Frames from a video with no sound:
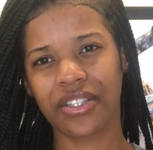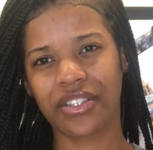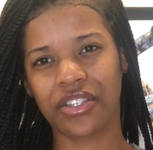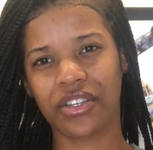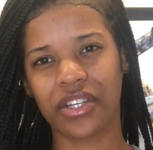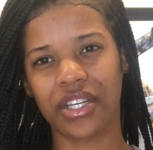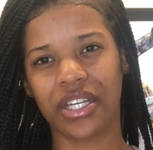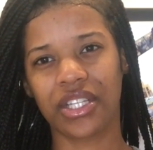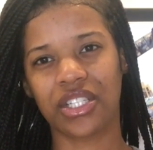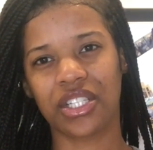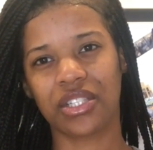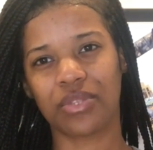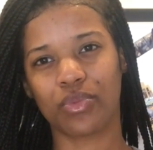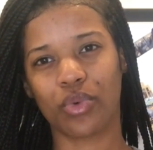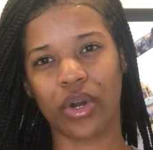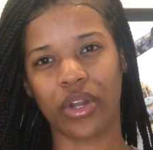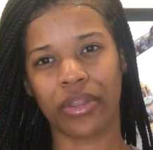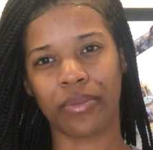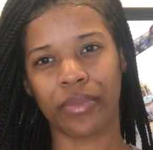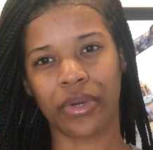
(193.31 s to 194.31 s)
so you get just
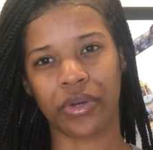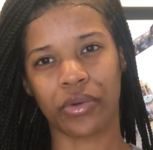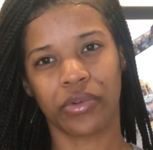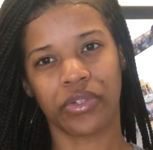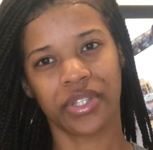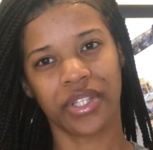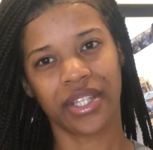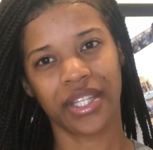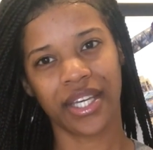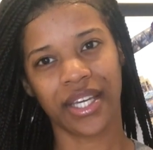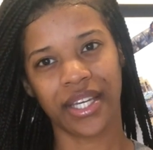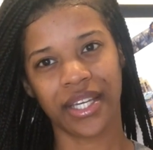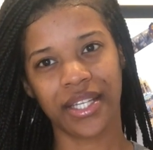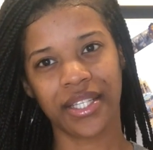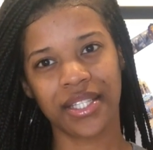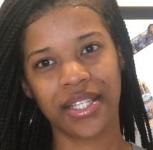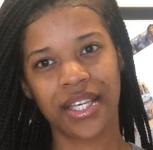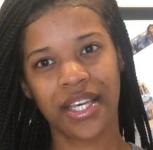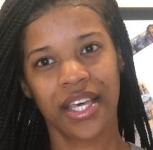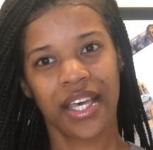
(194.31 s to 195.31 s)
more of the minerals and things.
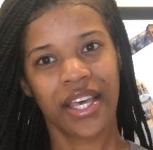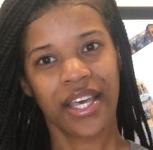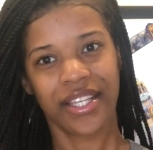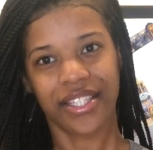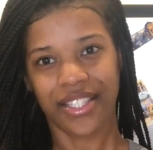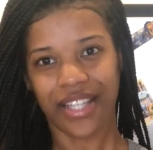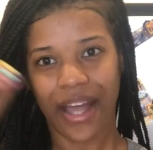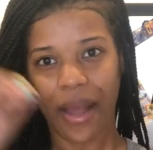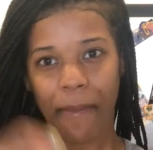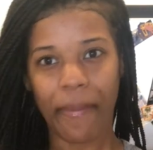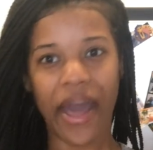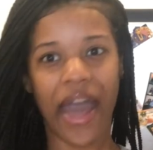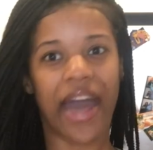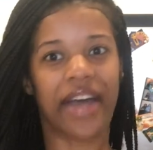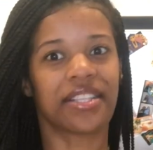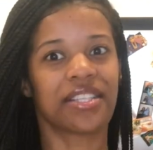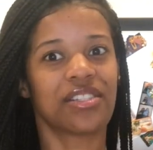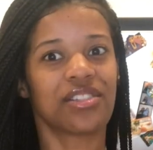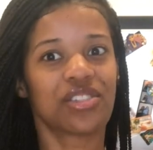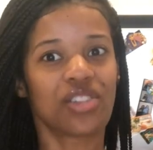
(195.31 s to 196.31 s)
It's not
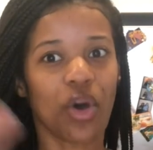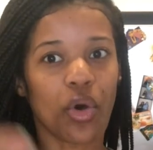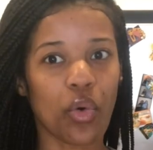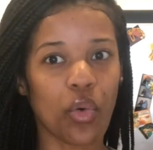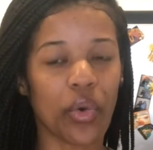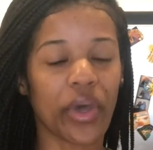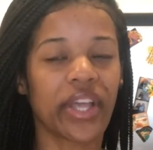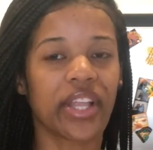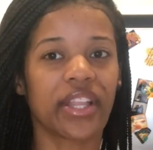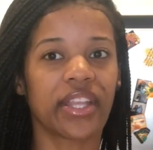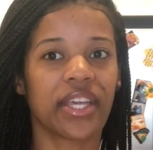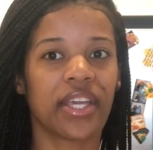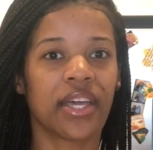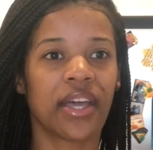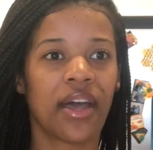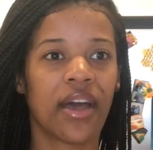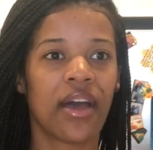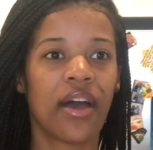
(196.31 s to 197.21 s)
passing so quickly.